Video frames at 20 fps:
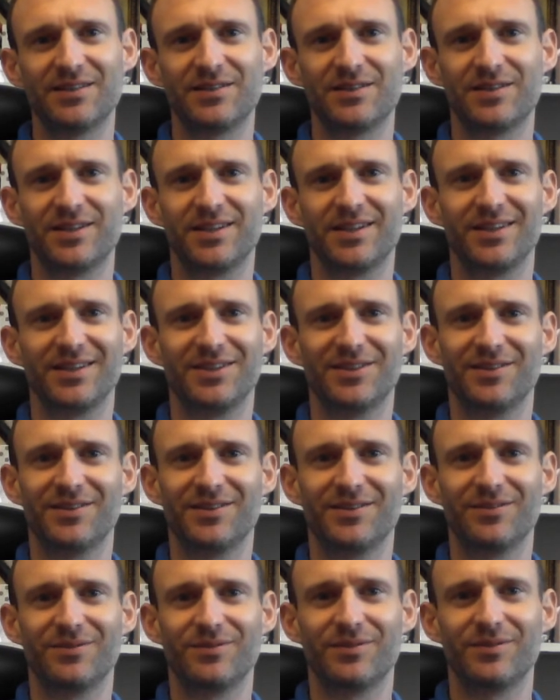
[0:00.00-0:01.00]
the
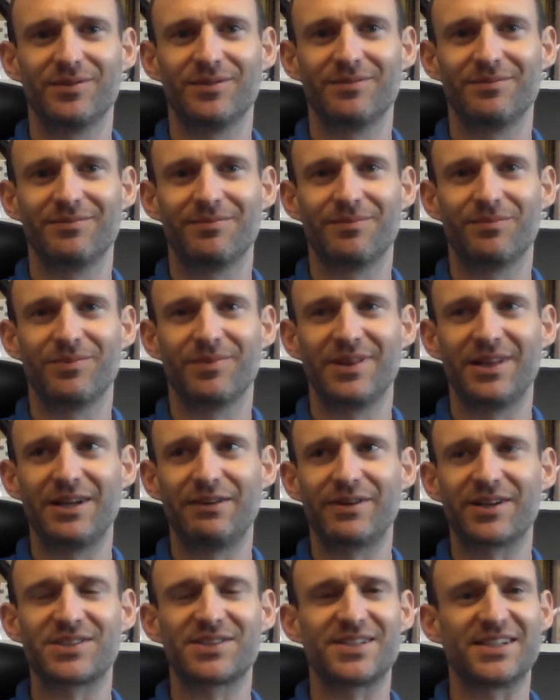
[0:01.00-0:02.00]

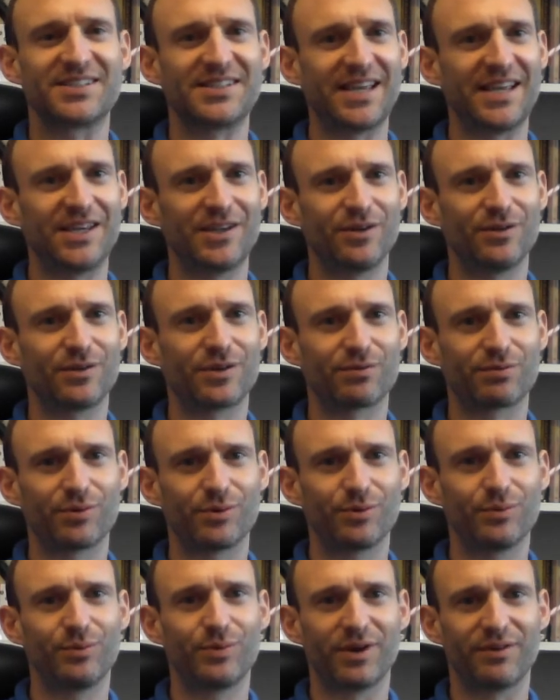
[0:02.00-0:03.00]
lyrics that take you
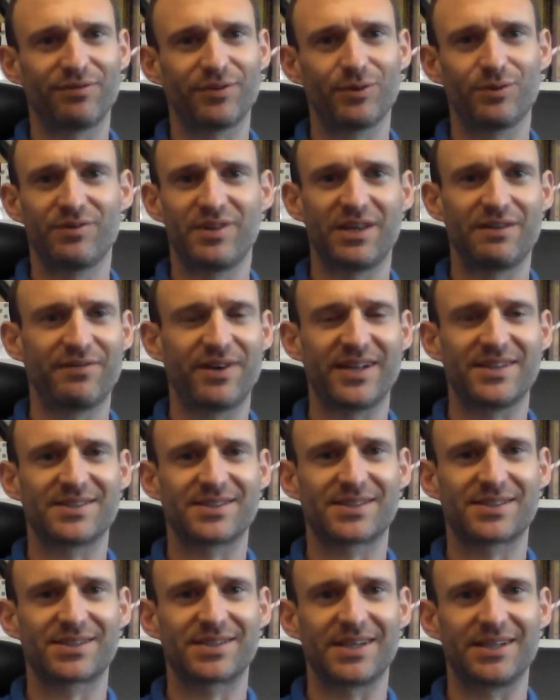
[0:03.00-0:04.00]
through a few of the
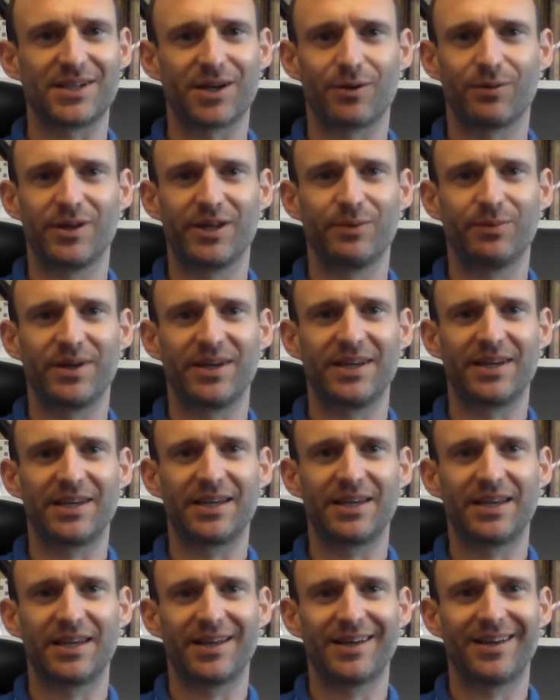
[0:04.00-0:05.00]
events in Holy
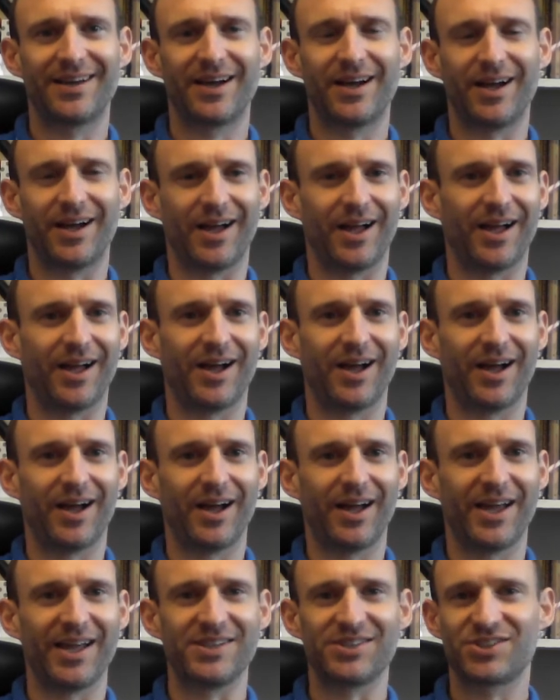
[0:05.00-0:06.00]
Week.
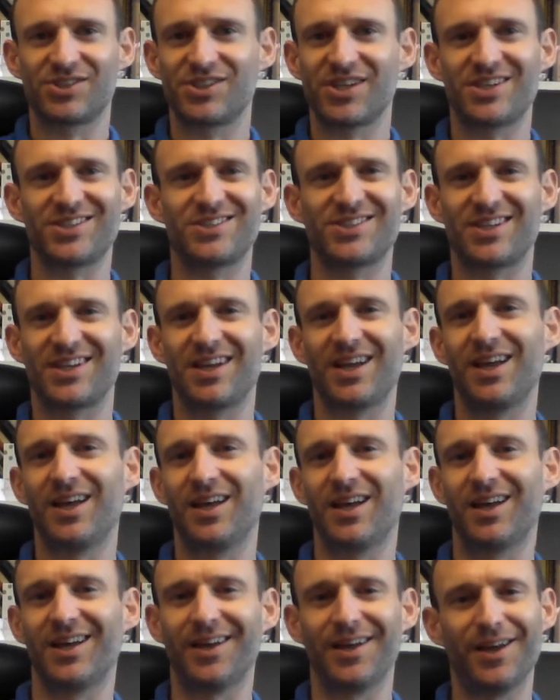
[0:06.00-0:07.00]
It's just
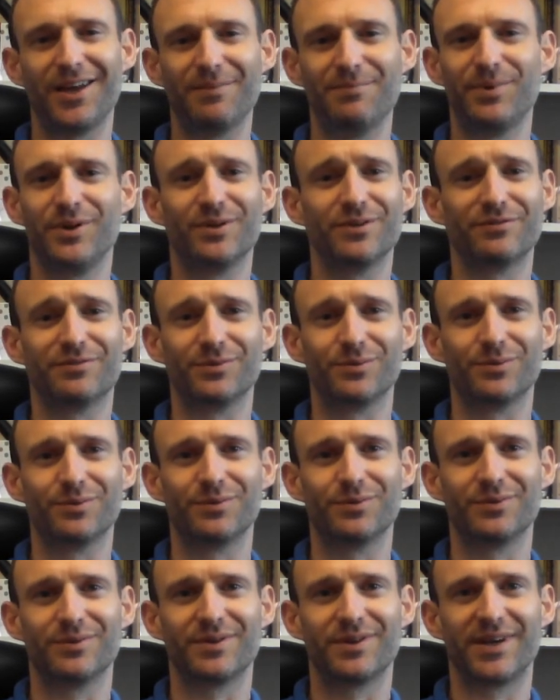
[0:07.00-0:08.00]
a beautiful
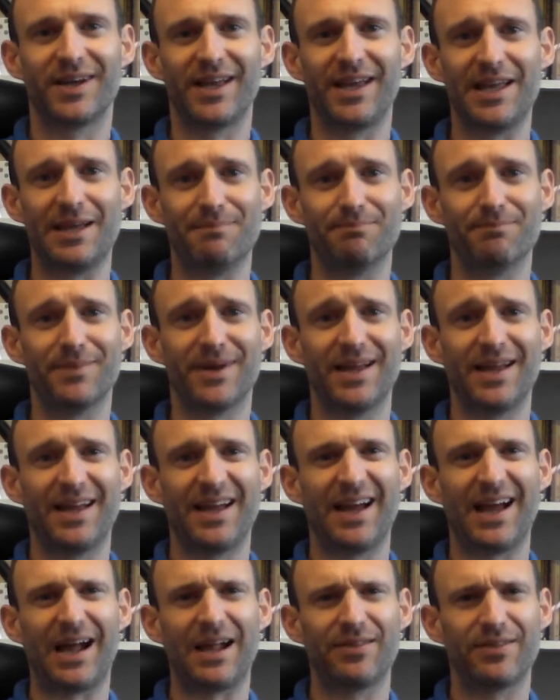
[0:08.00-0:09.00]
hymn.
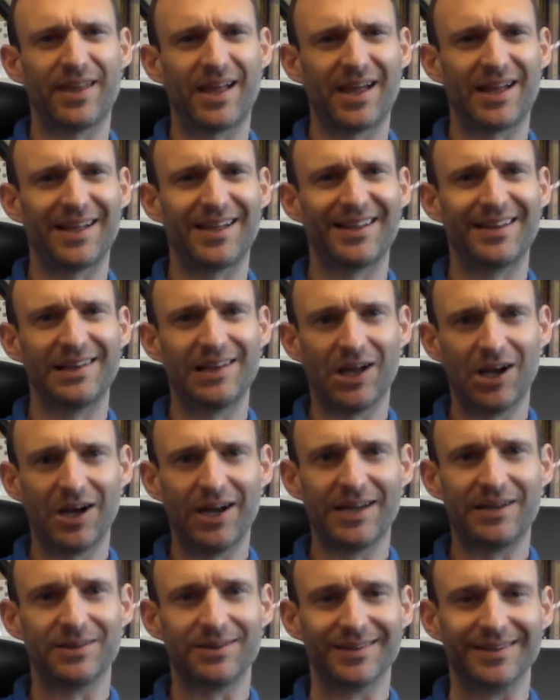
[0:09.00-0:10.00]
And that
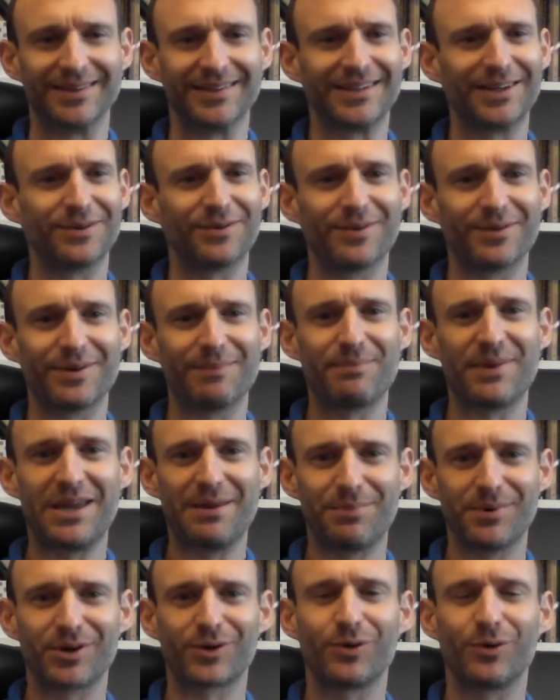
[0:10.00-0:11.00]
line, you know, when
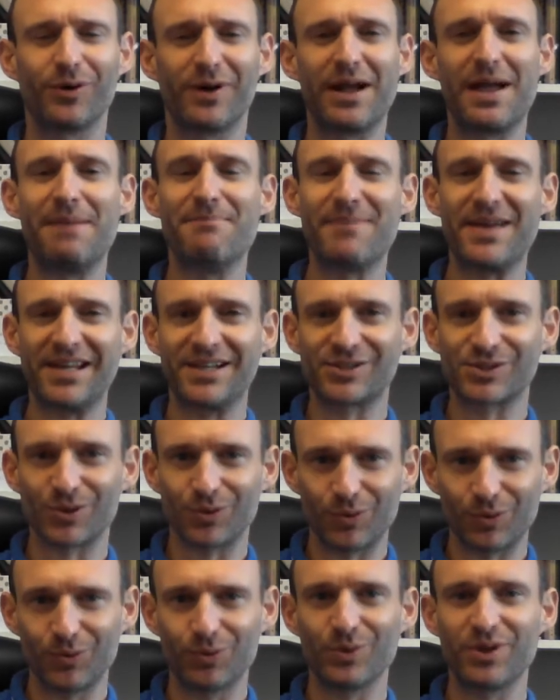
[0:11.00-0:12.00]
people are called, it makes
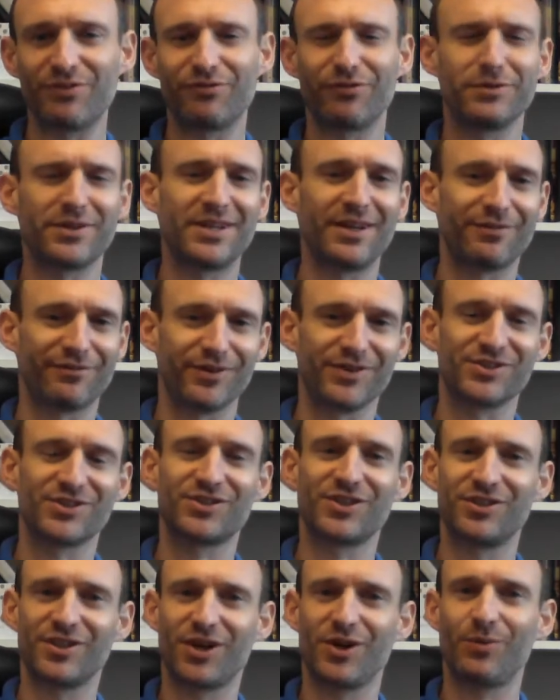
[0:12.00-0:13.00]
all the difference
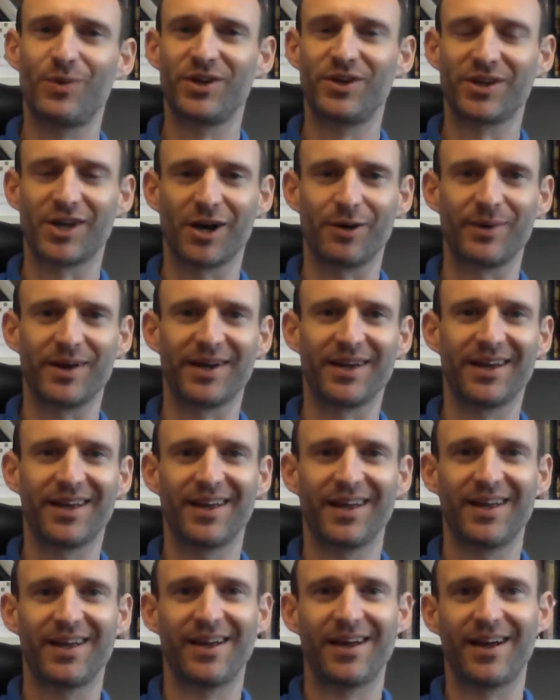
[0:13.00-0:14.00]
to know where you're going
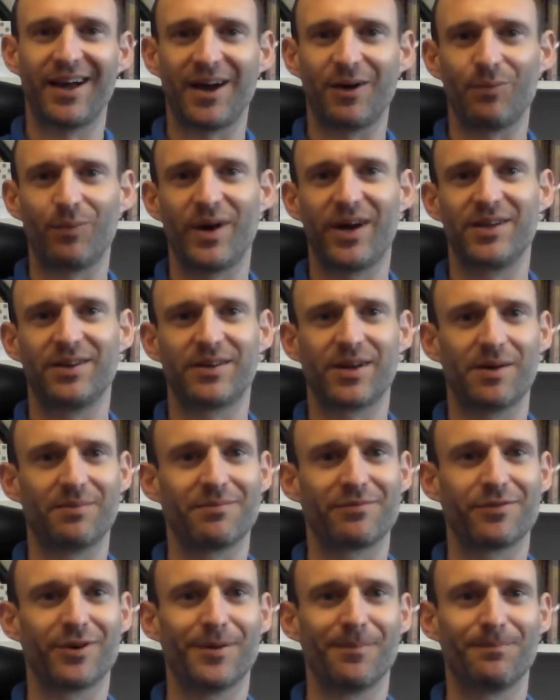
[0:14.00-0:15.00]
and where you come
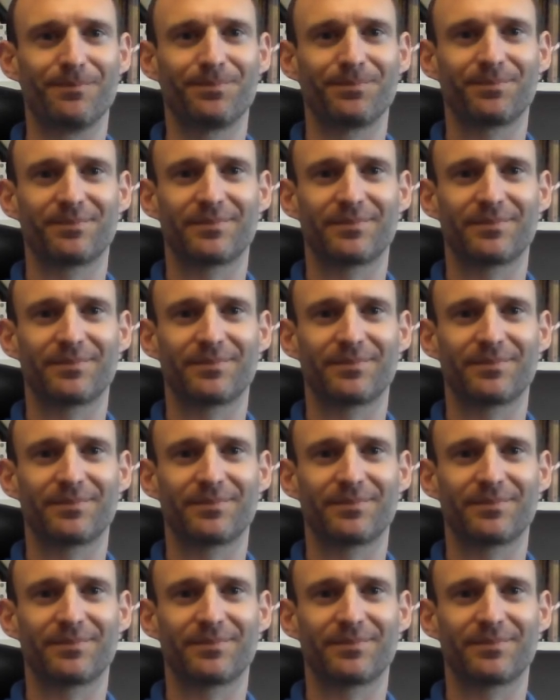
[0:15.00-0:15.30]
from.